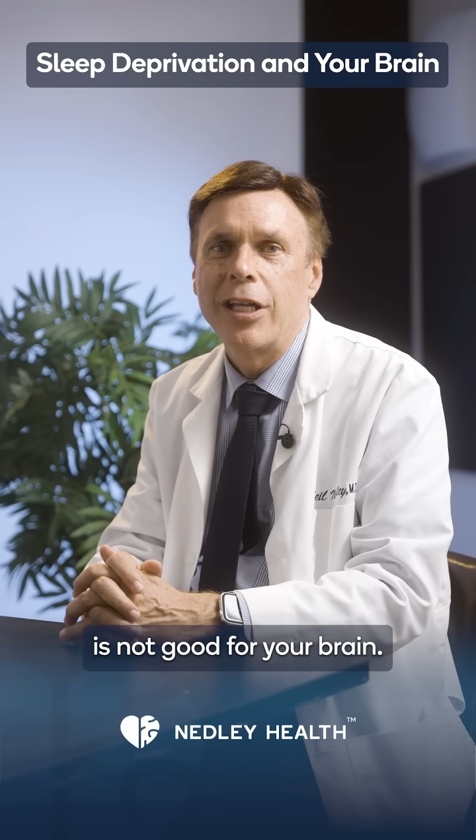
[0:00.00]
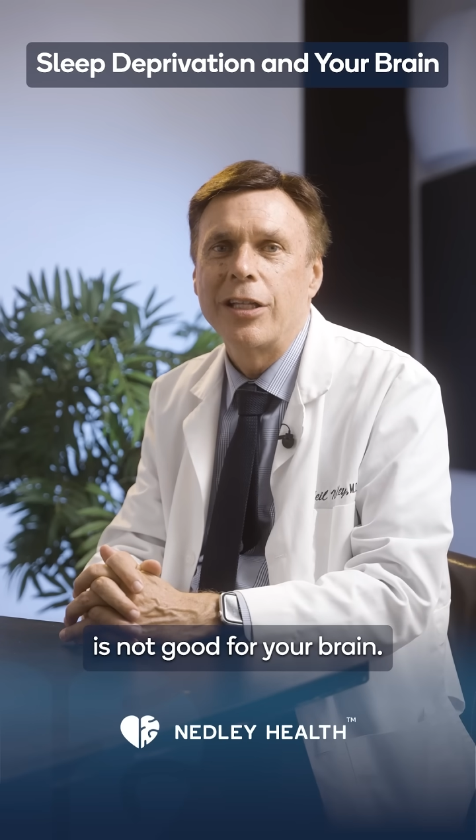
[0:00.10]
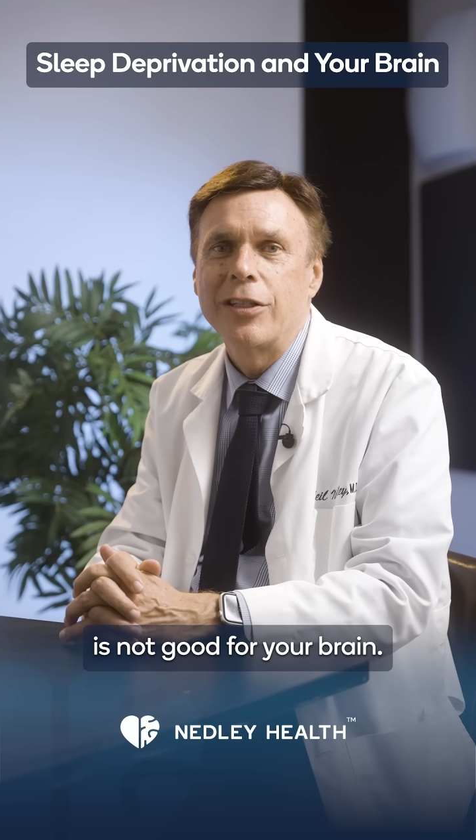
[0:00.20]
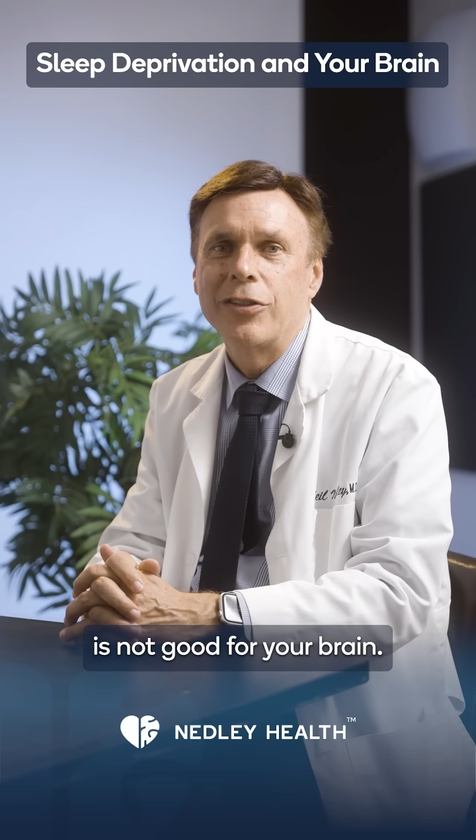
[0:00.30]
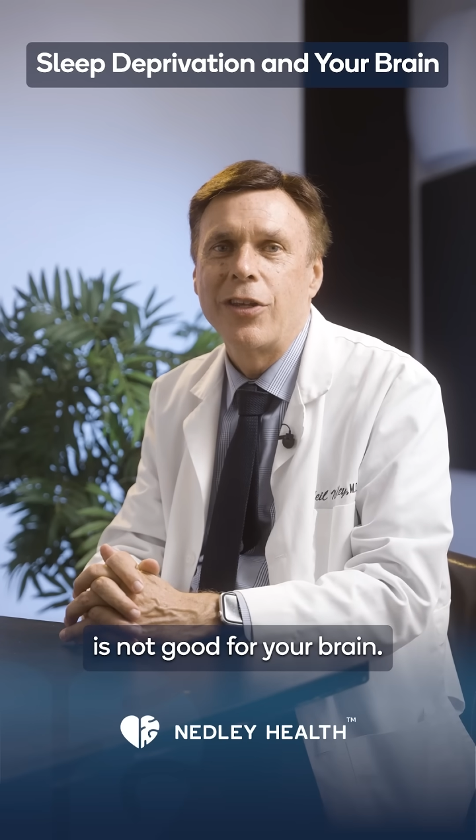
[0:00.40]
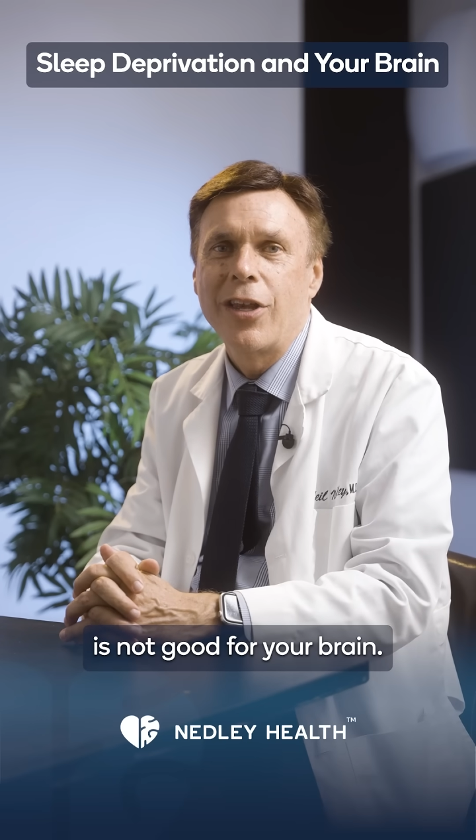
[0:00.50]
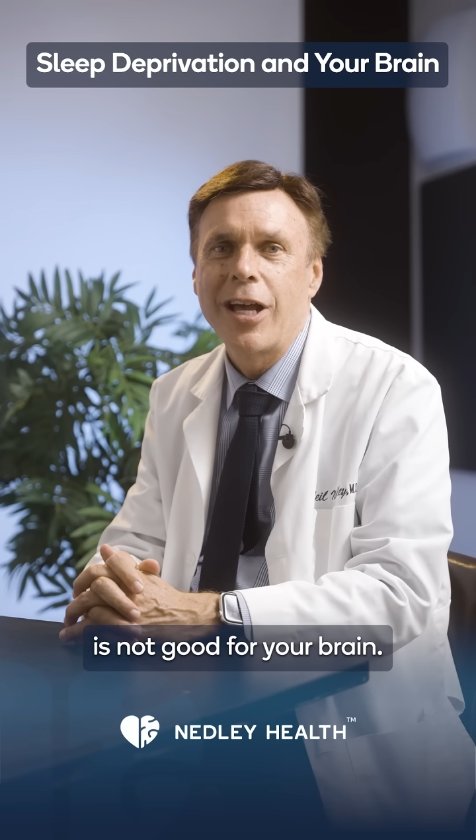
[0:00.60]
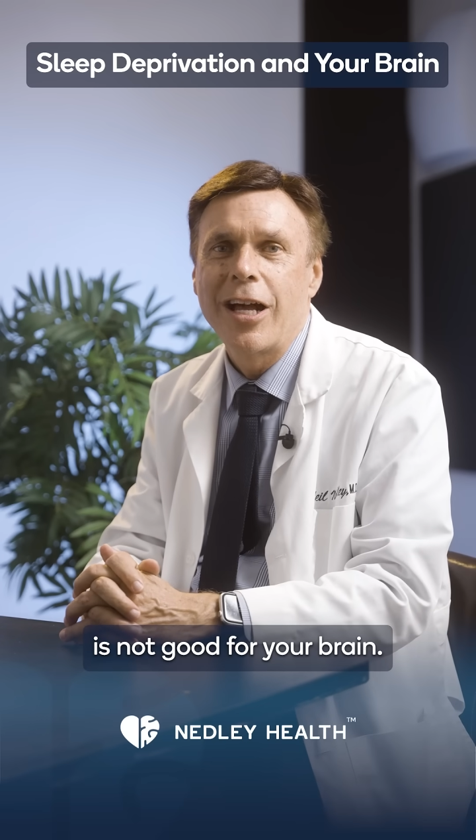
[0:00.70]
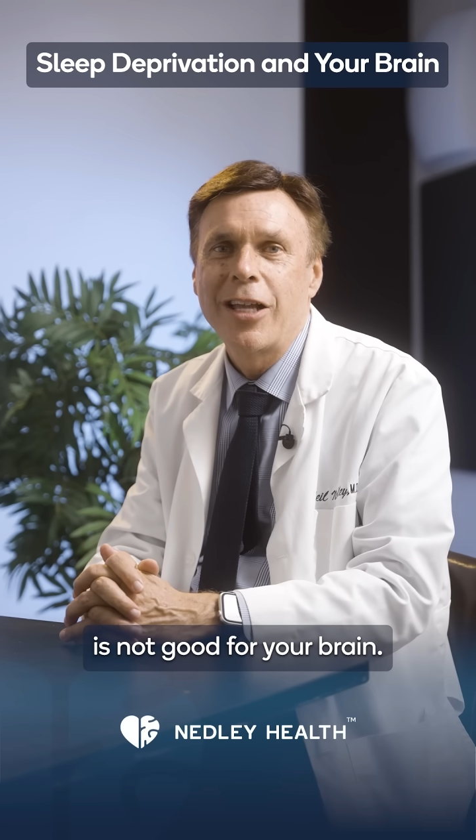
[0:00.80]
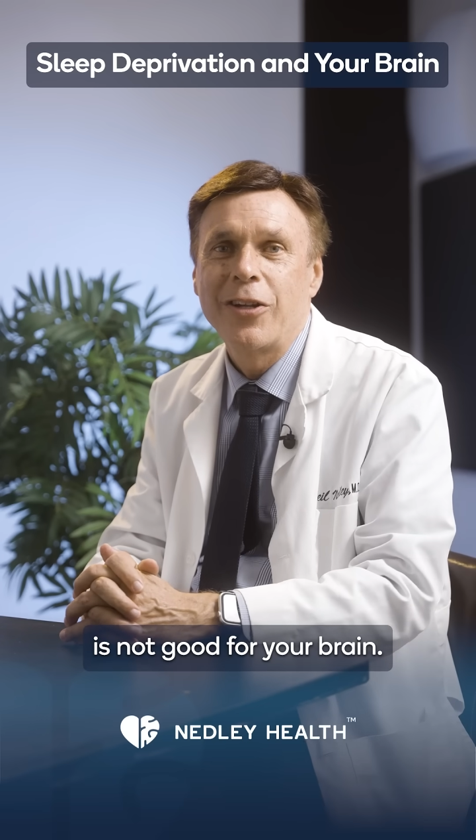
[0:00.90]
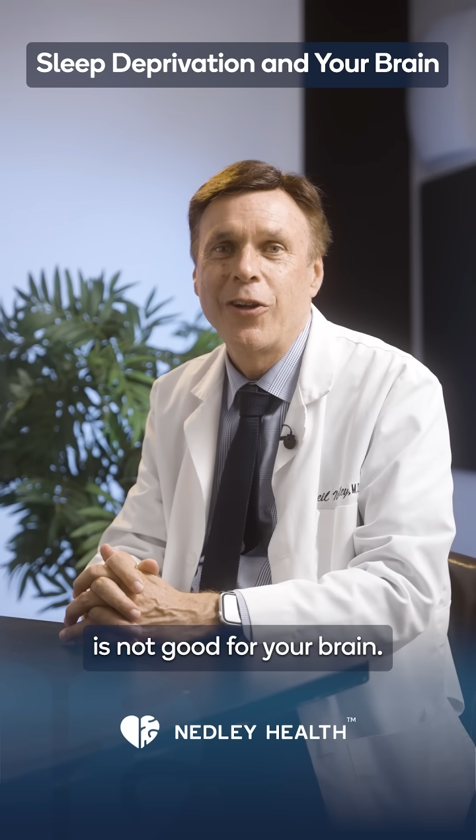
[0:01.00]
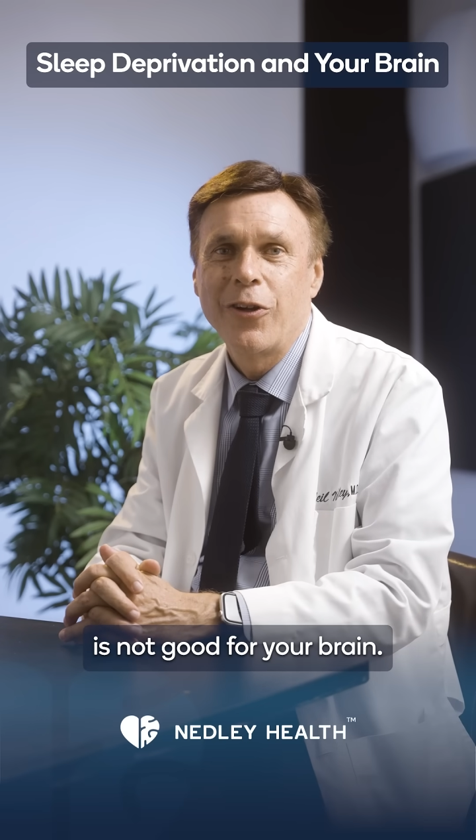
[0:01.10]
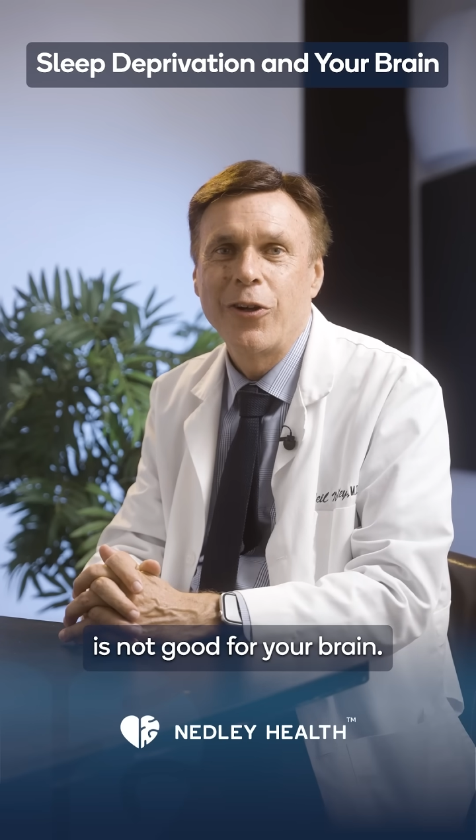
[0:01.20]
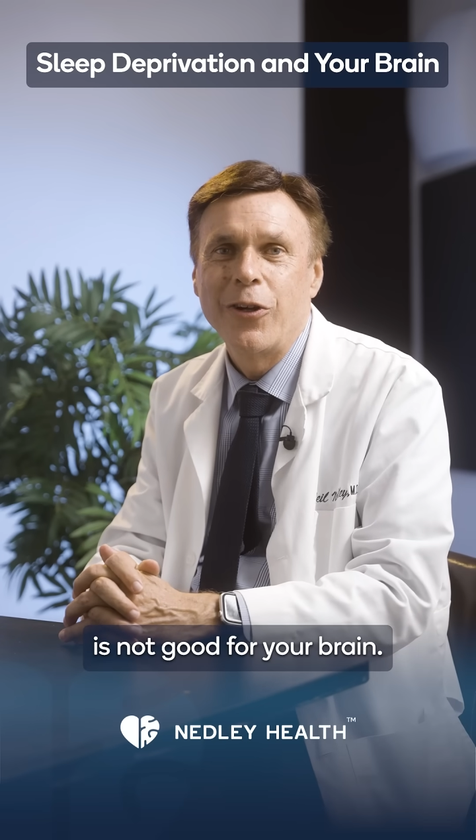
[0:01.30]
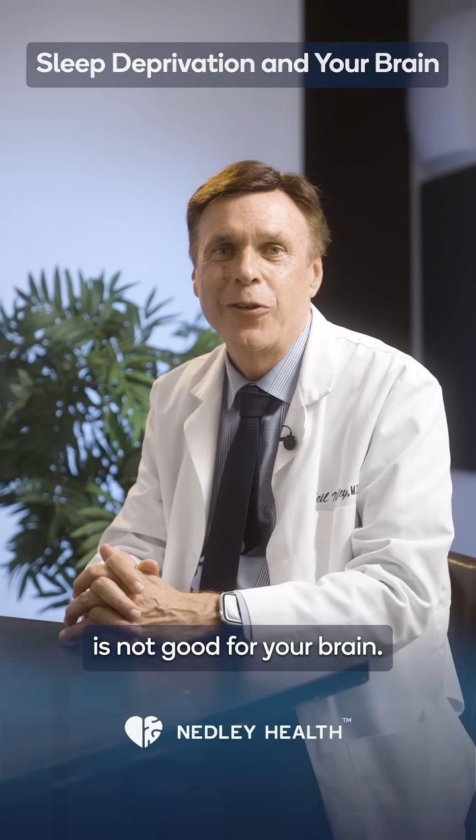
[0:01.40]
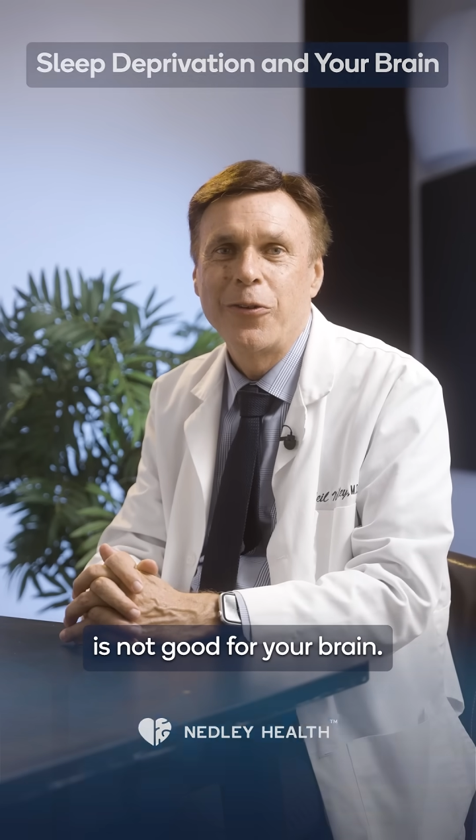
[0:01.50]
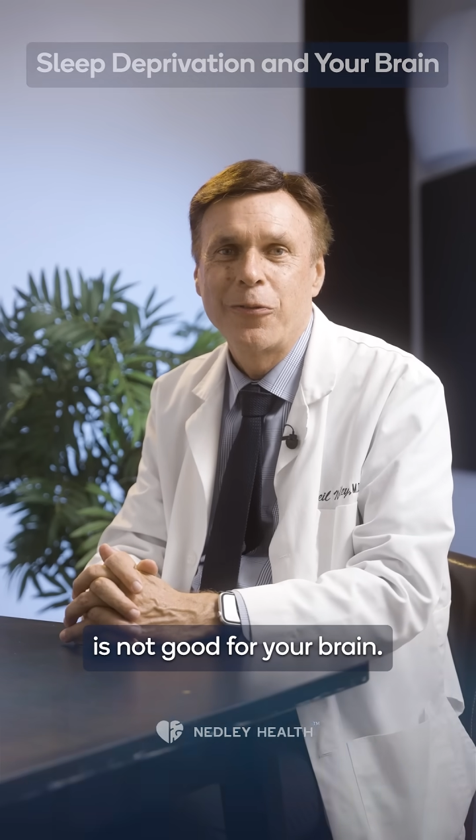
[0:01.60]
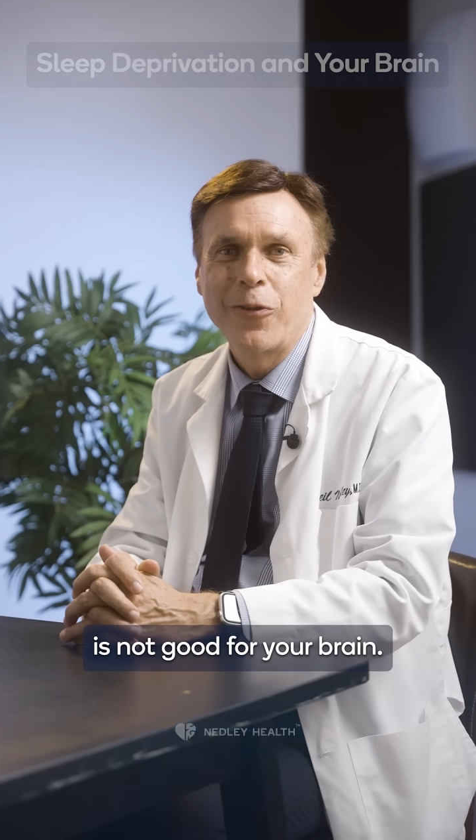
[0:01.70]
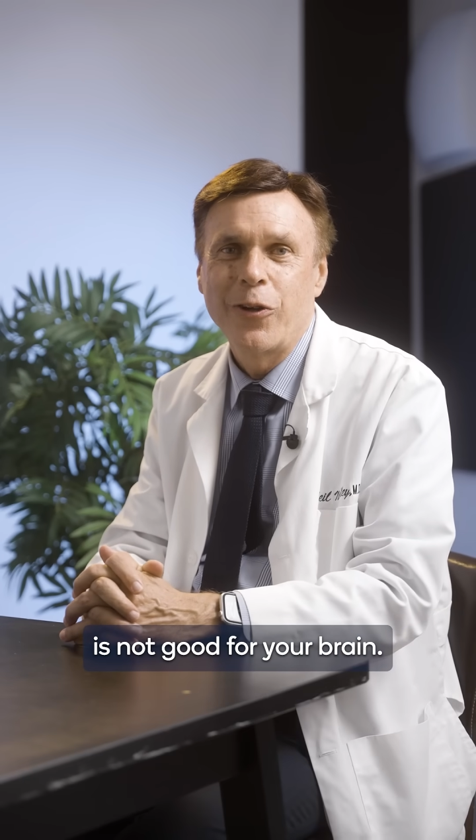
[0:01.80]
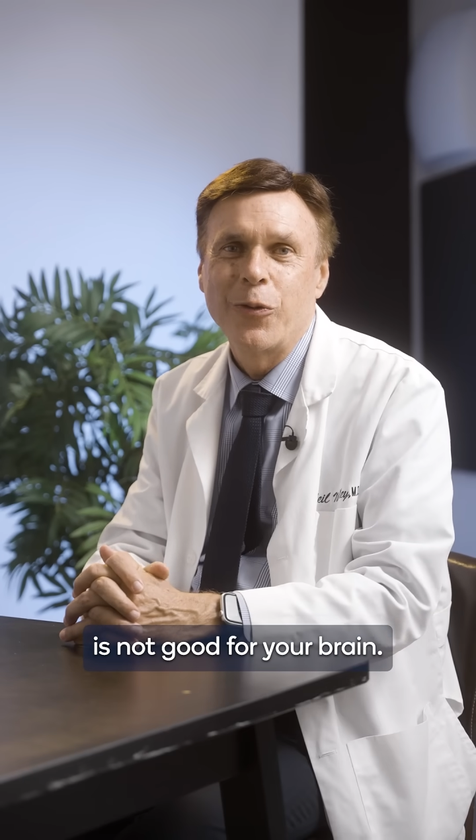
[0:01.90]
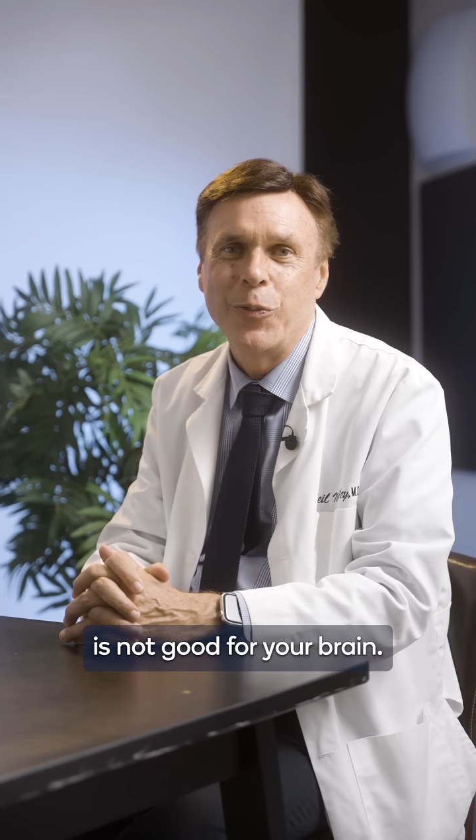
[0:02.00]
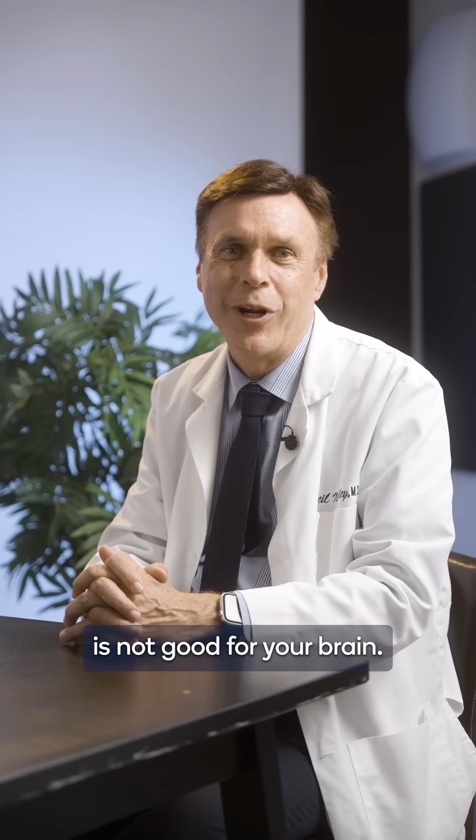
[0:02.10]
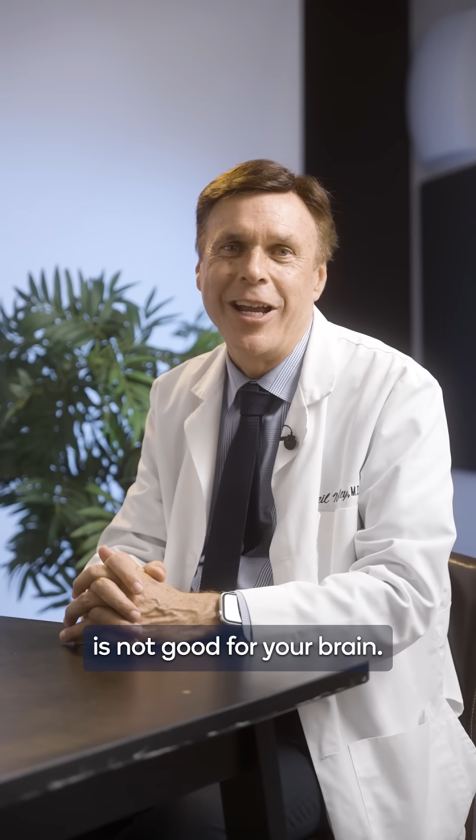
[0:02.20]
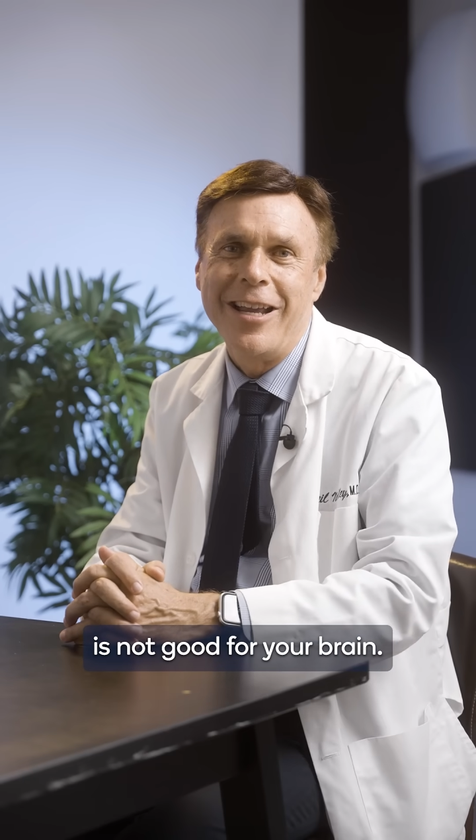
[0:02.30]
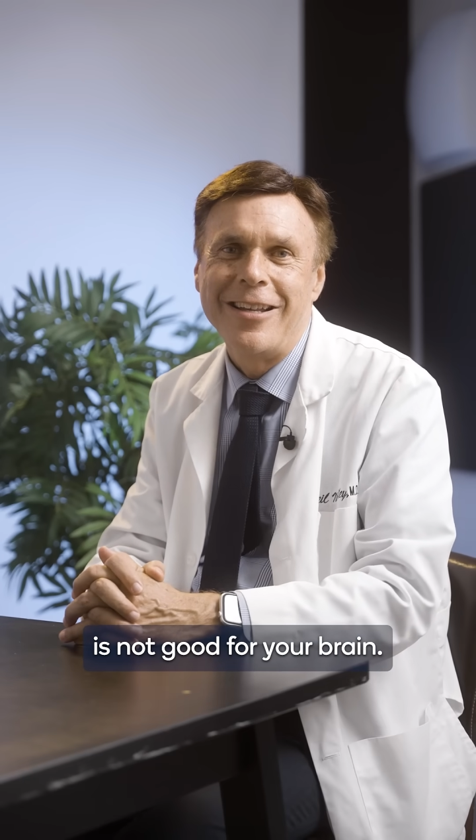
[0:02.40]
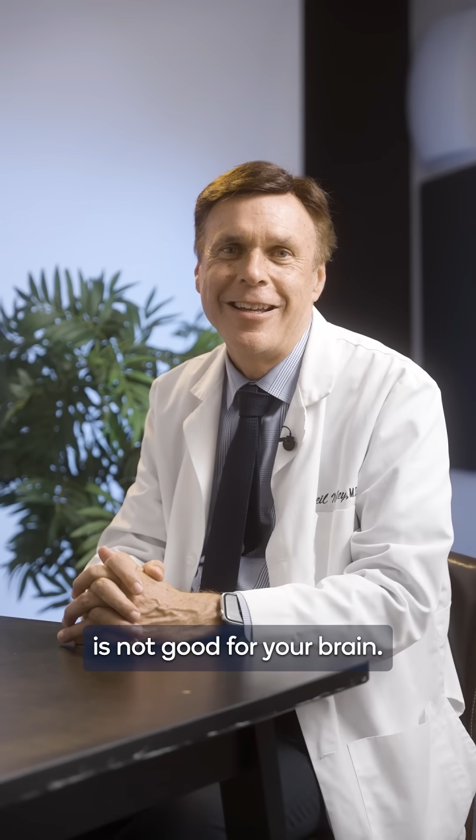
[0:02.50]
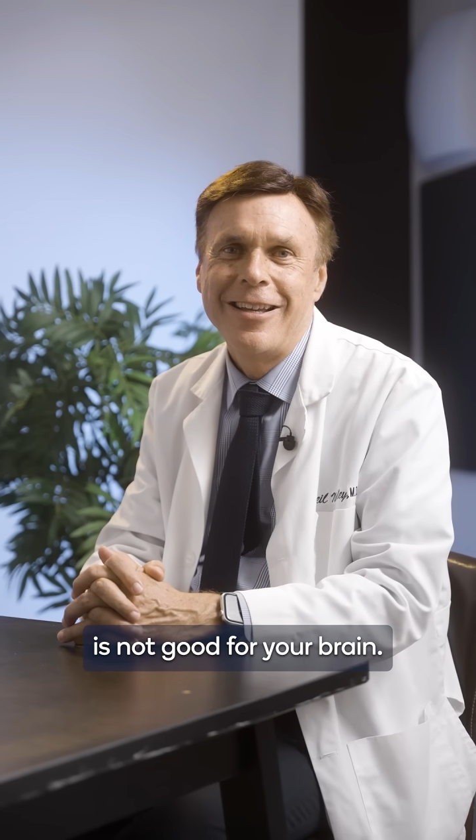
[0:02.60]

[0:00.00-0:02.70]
is not good for your brain.